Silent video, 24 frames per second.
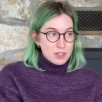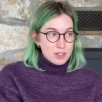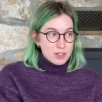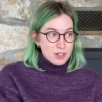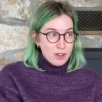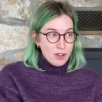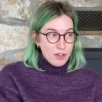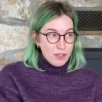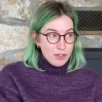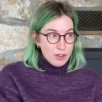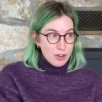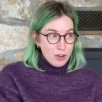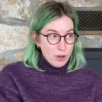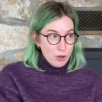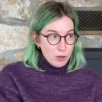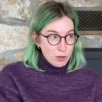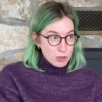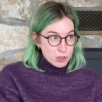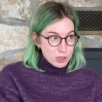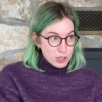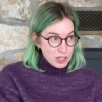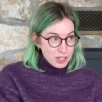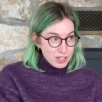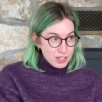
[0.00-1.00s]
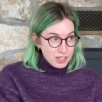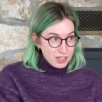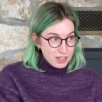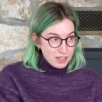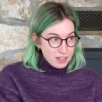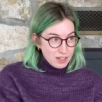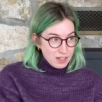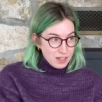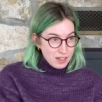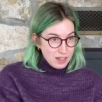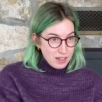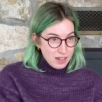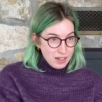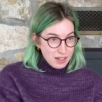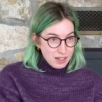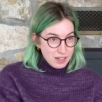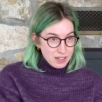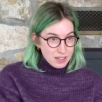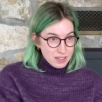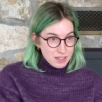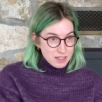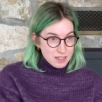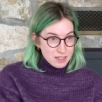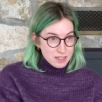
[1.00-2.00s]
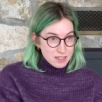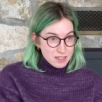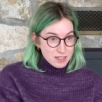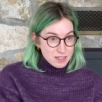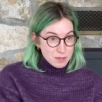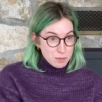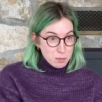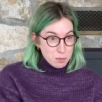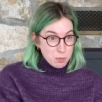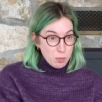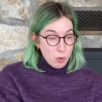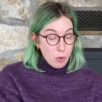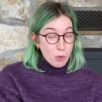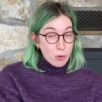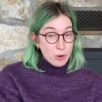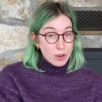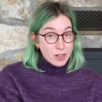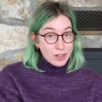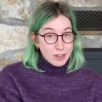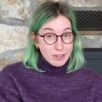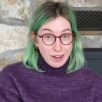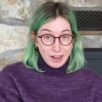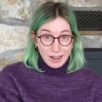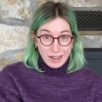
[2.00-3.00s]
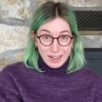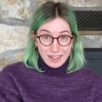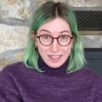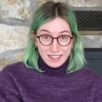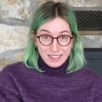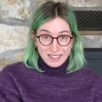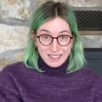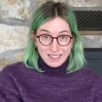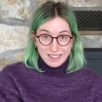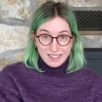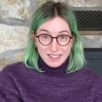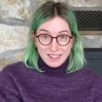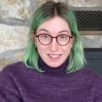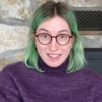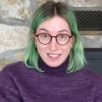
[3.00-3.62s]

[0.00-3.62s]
on the ocean and it's pouring rain